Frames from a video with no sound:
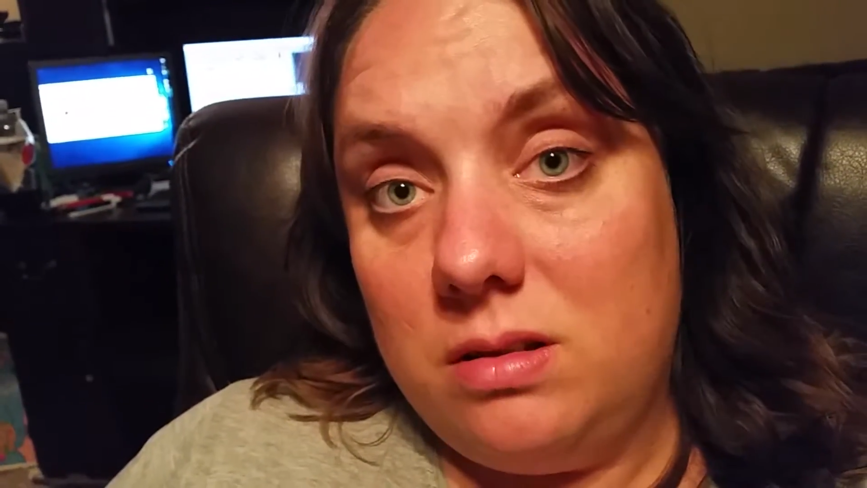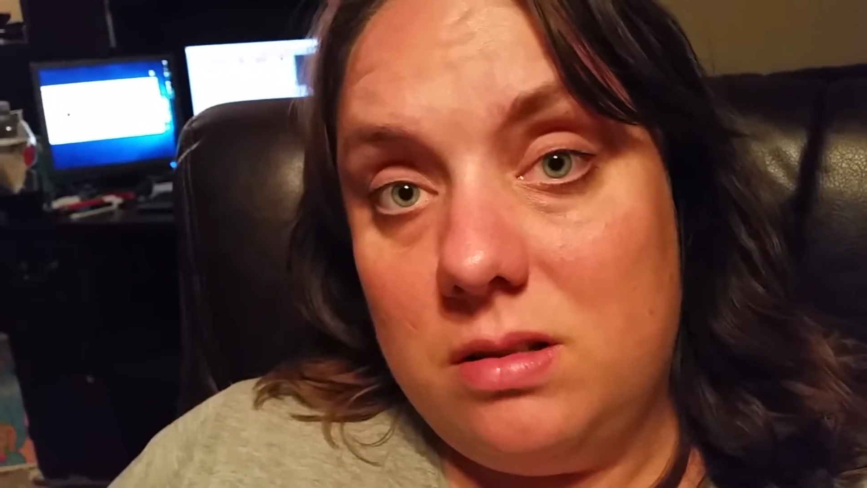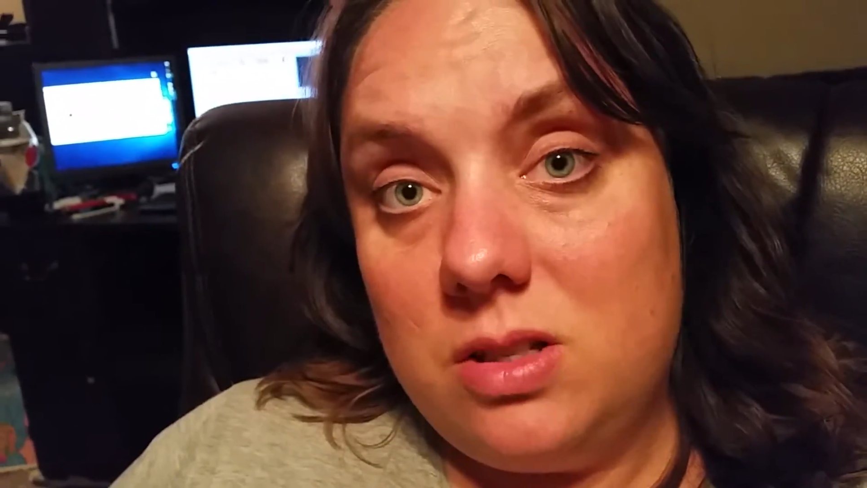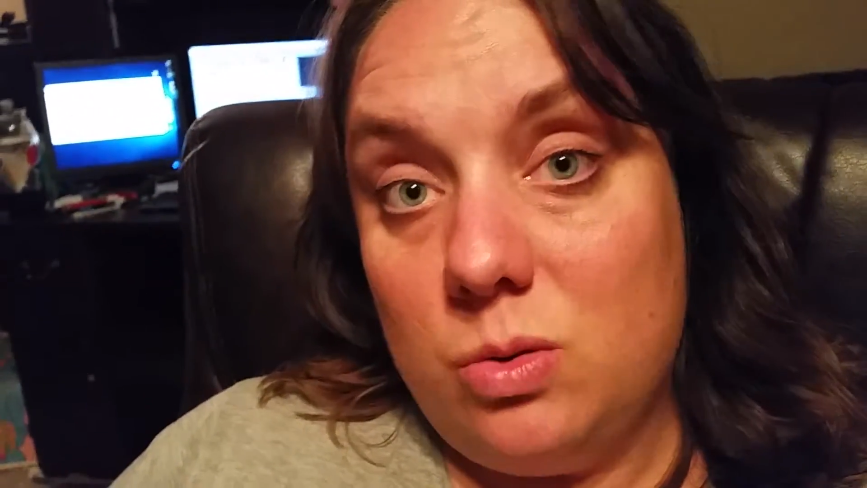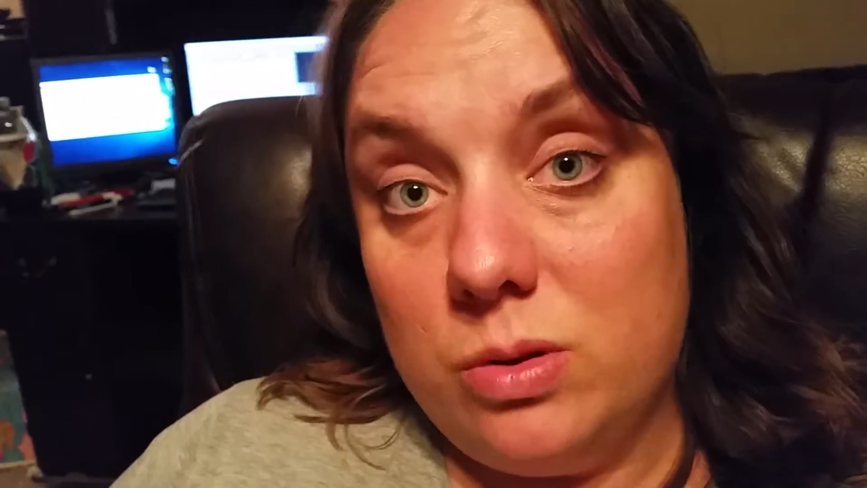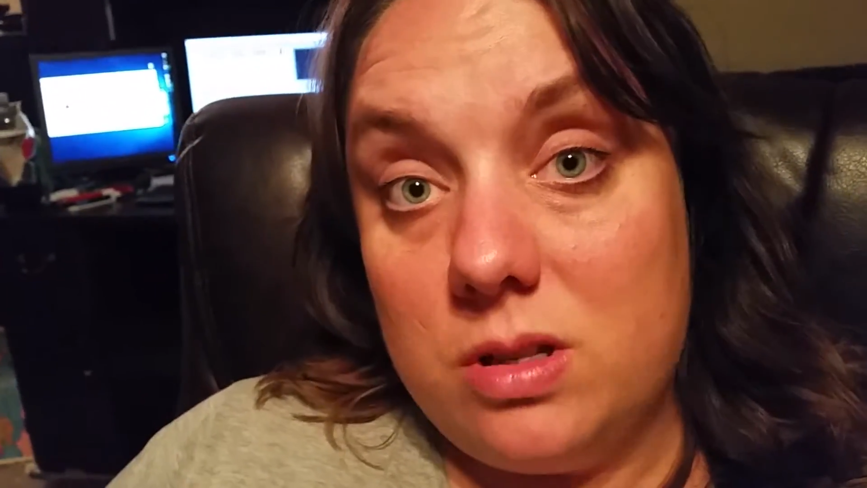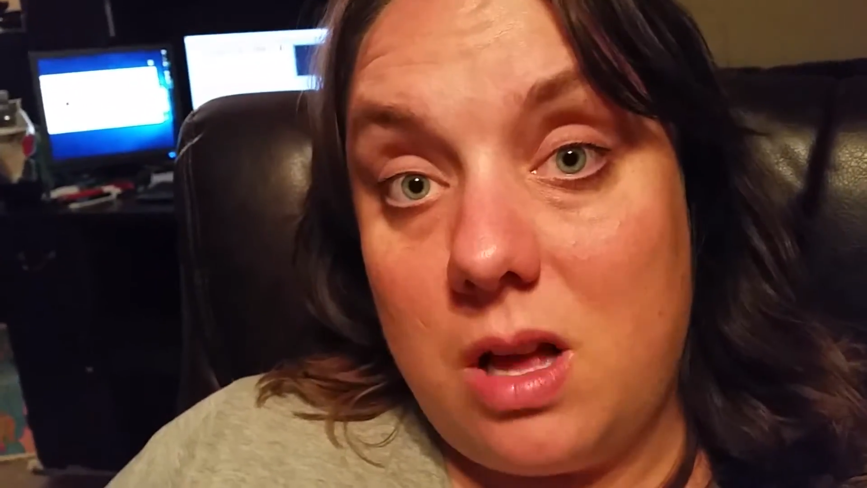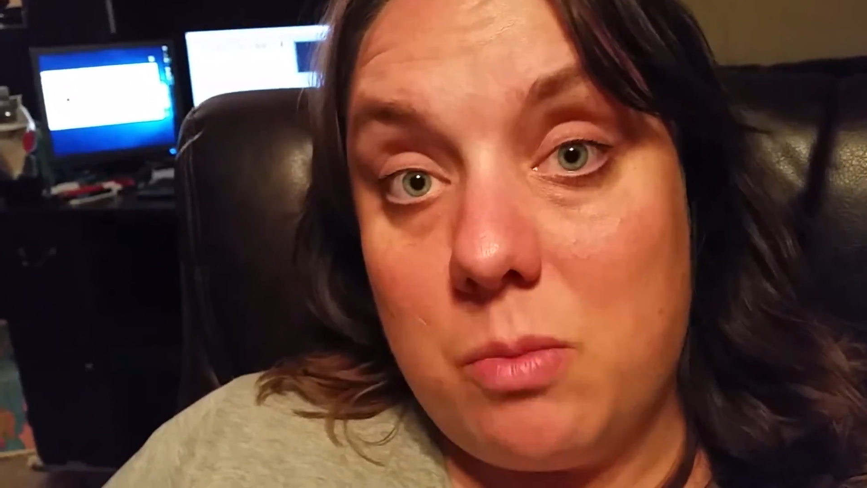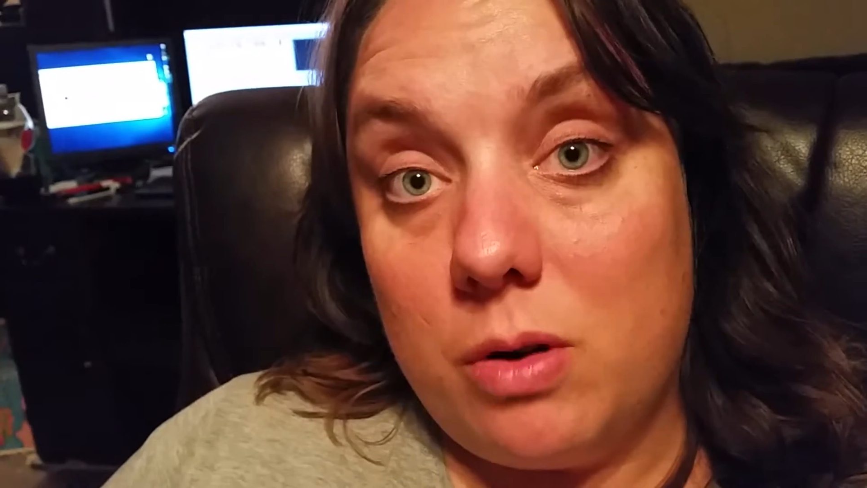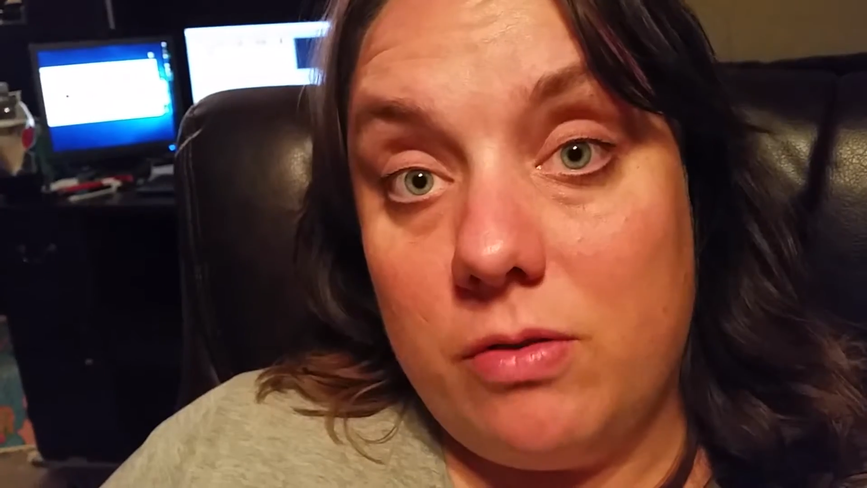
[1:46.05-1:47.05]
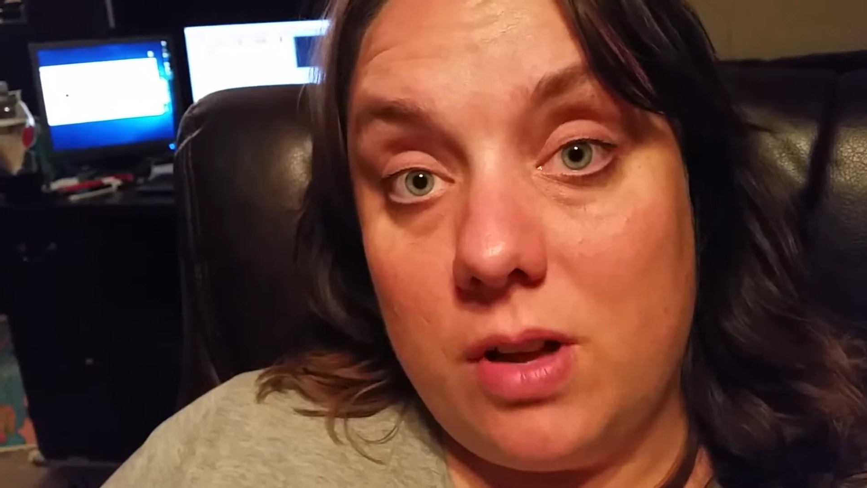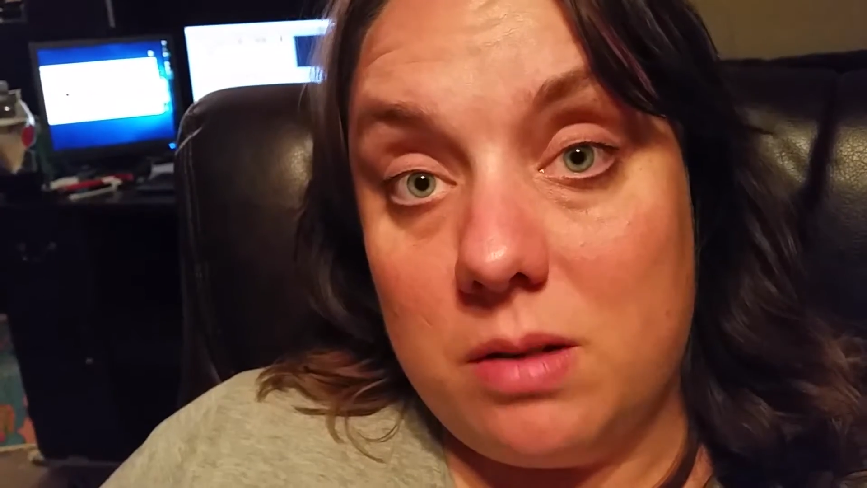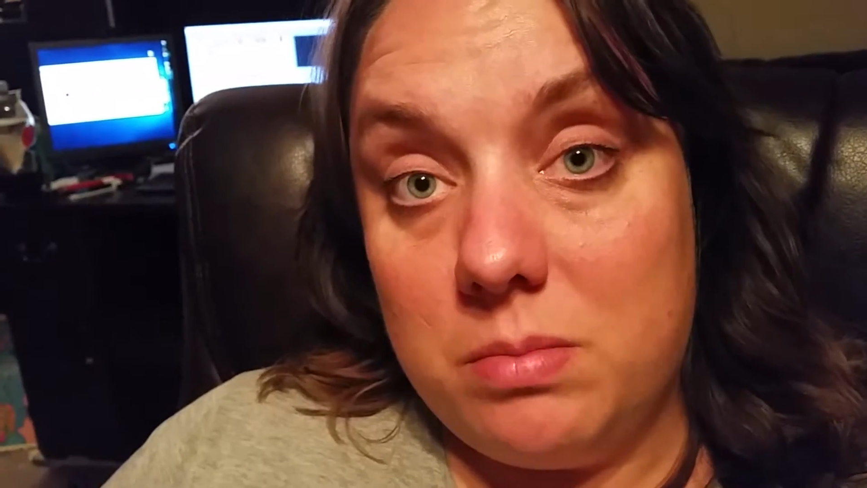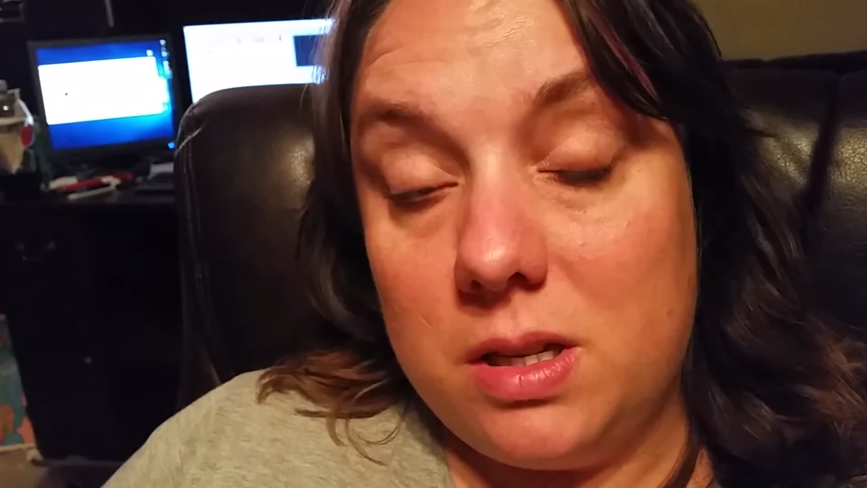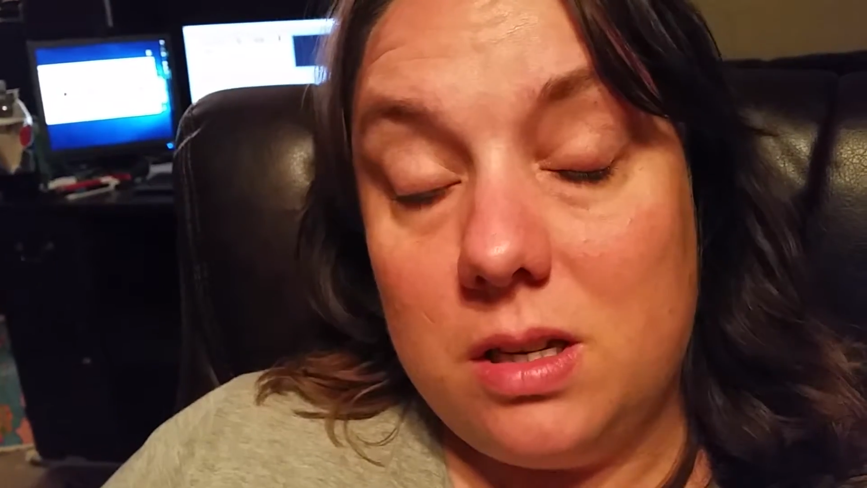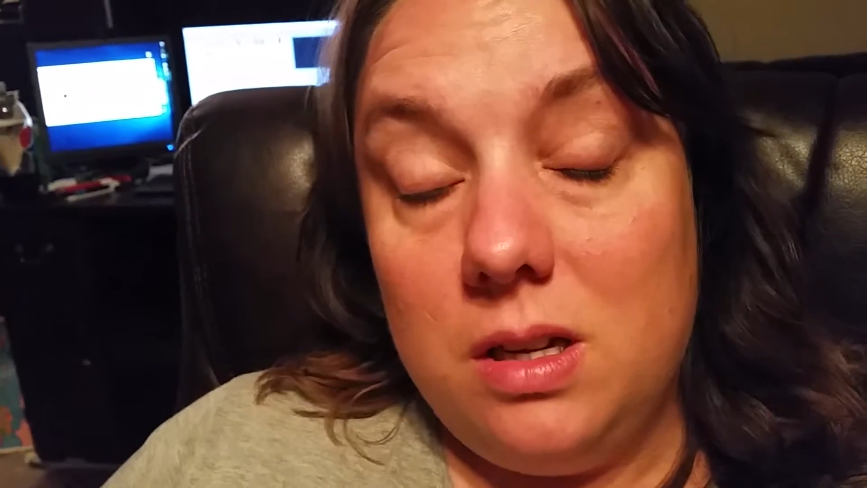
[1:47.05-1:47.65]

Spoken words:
school's a lot more fun. But